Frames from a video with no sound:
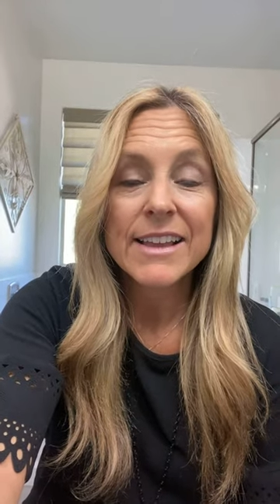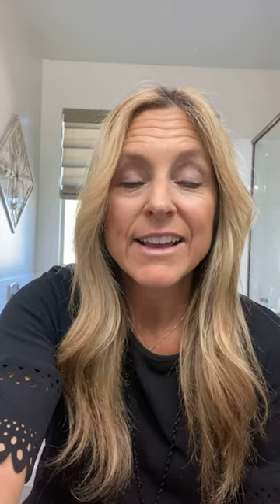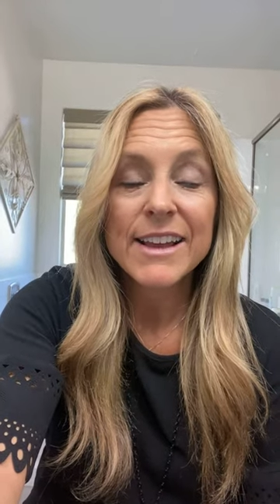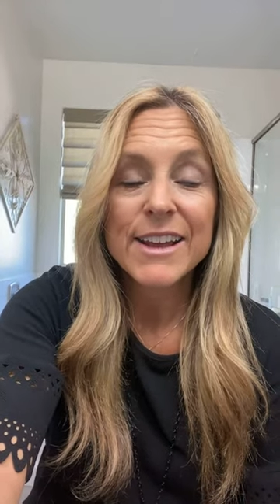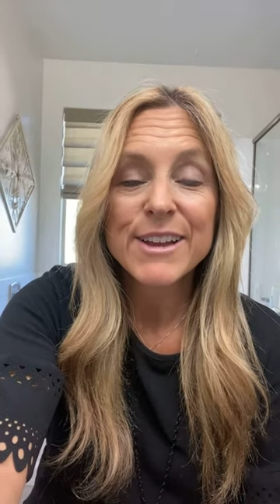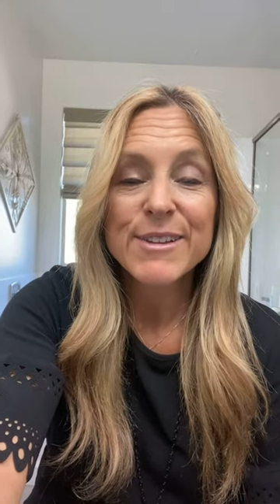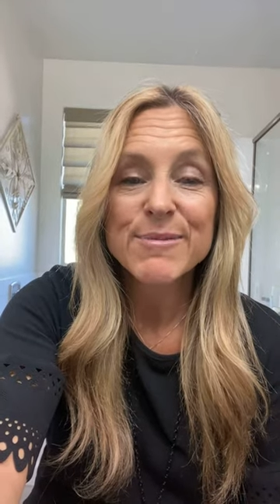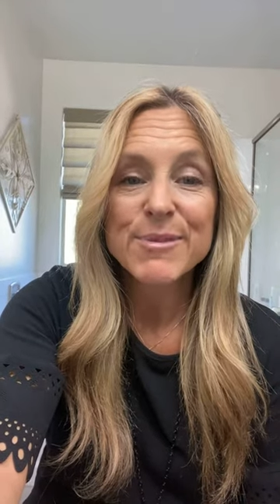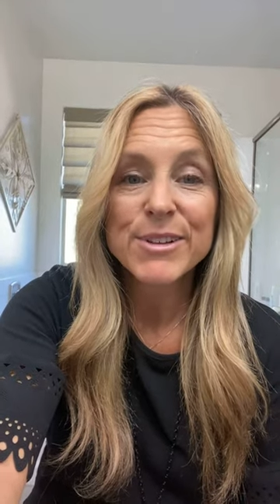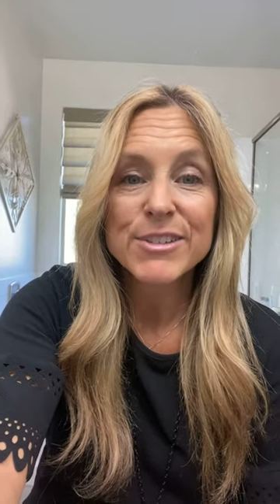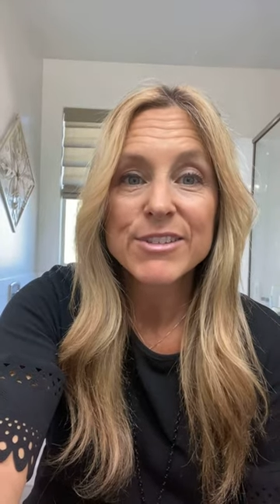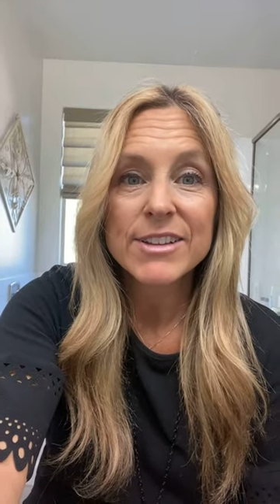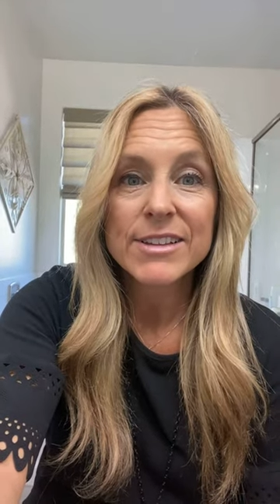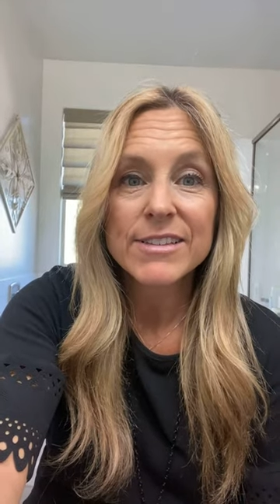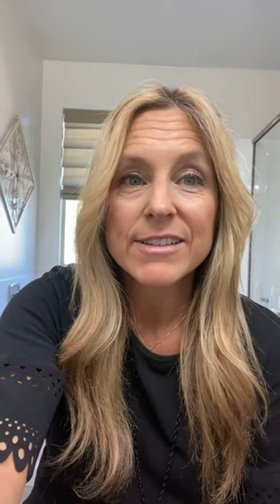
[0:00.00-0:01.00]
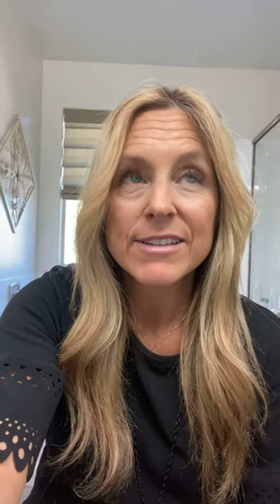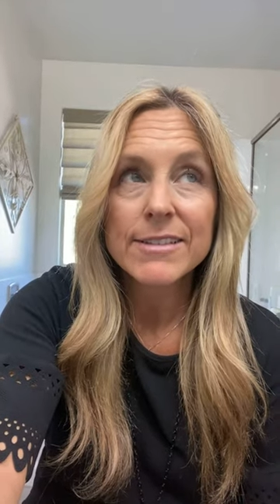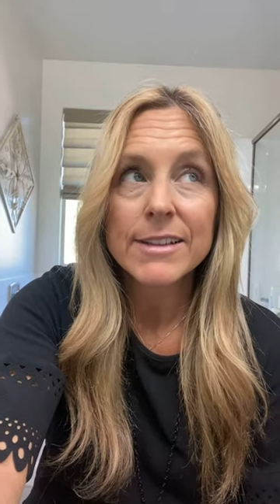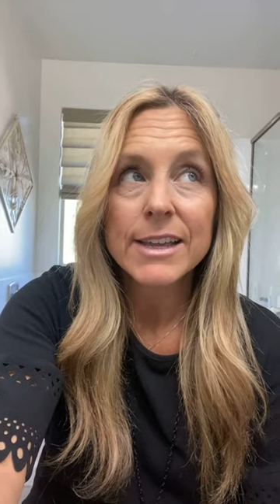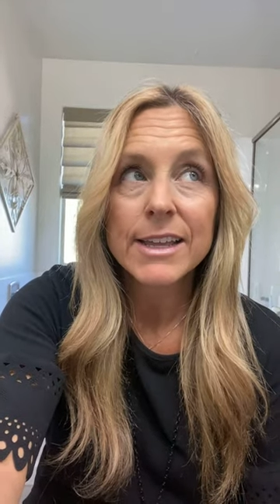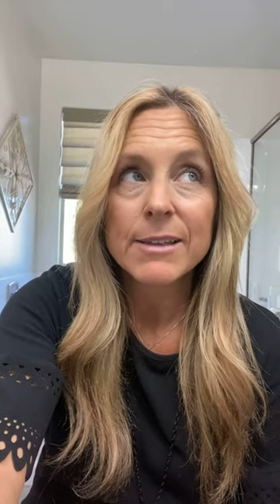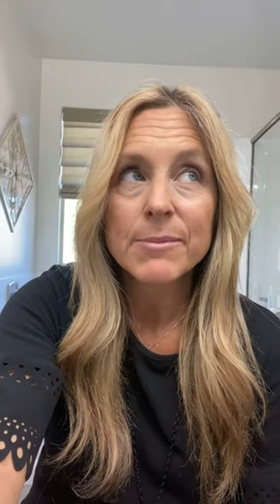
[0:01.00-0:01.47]
um, which this is
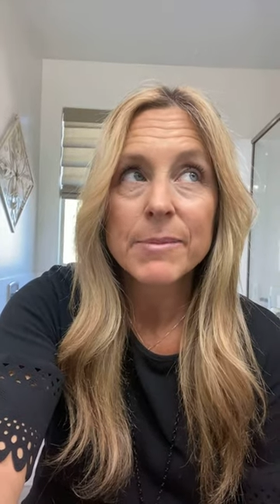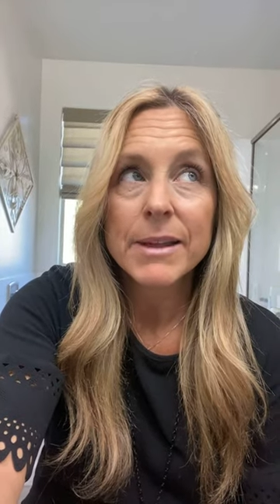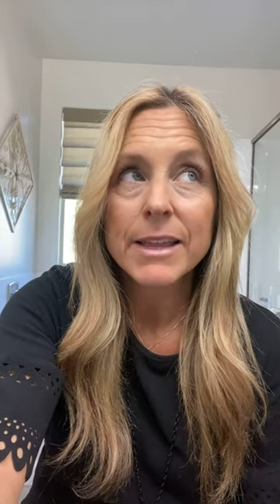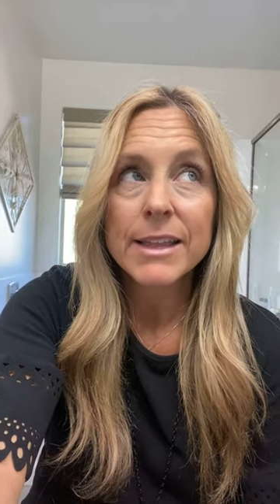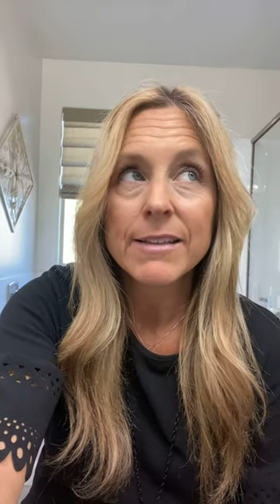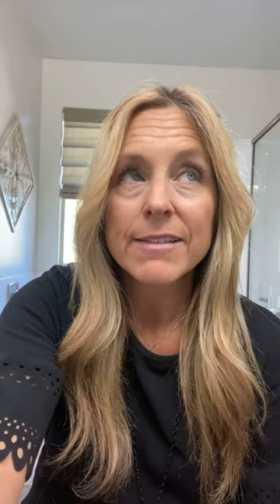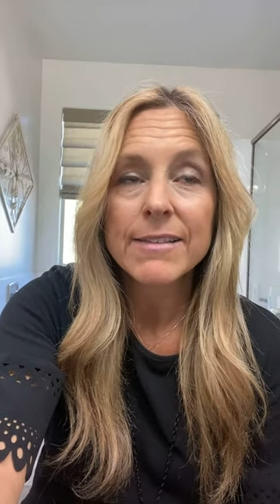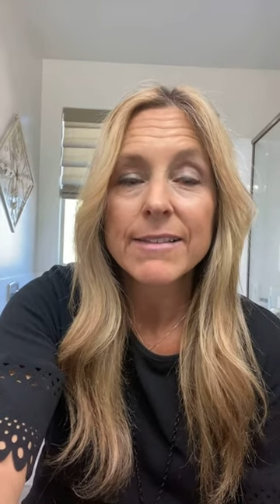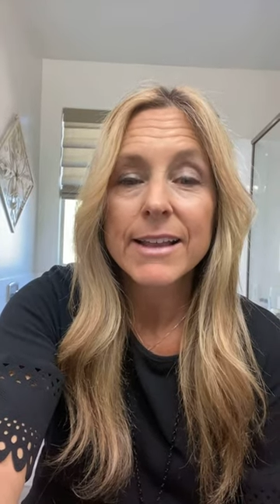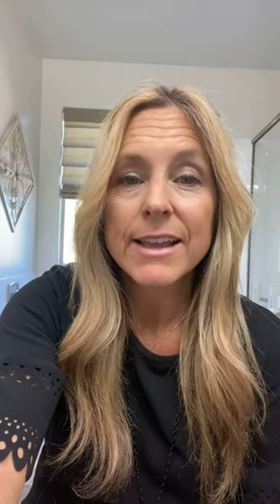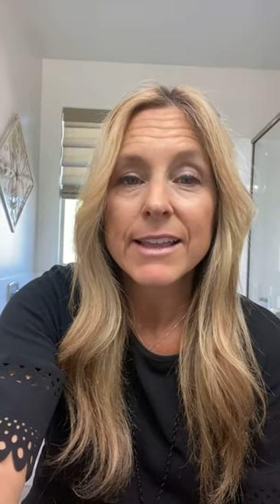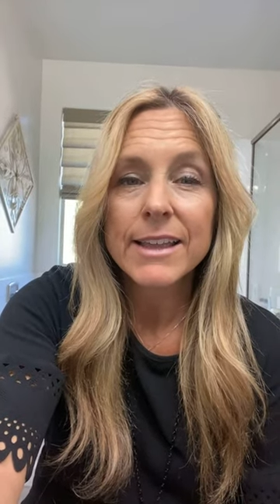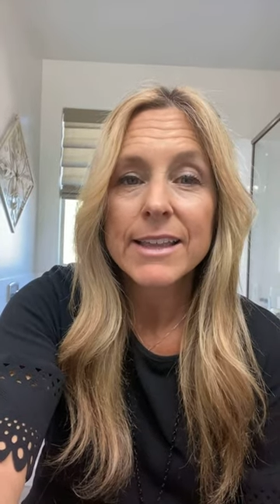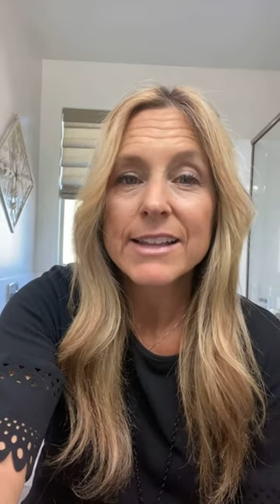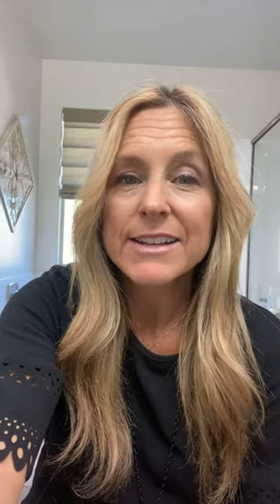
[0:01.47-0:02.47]
like my second